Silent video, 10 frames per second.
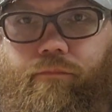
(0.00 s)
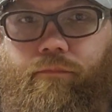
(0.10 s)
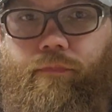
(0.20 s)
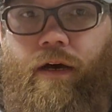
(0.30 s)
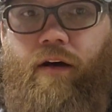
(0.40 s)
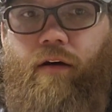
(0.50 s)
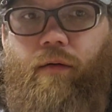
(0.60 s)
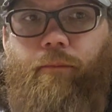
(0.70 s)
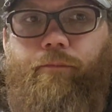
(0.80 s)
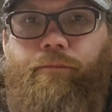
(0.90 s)

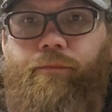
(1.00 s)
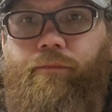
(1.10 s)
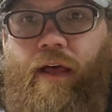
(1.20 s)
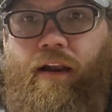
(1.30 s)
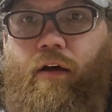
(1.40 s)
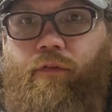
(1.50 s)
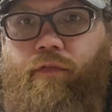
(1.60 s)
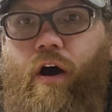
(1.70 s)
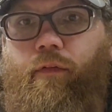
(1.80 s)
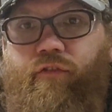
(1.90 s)

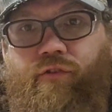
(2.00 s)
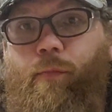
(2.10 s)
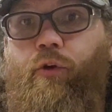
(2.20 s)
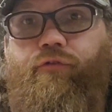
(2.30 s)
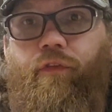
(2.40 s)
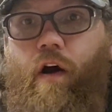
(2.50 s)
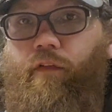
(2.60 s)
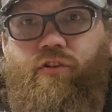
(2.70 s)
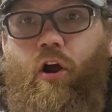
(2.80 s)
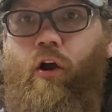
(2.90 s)
revolvers, or most
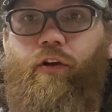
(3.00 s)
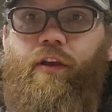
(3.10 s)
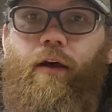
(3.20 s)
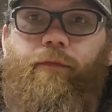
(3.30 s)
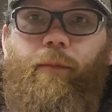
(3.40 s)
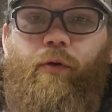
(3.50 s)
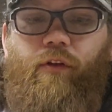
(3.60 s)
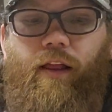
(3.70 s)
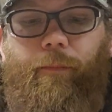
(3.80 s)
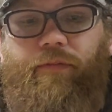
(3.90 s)
revolvers, aren't cut for moon
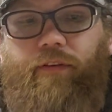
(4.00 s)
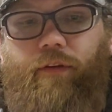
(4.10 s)
clips.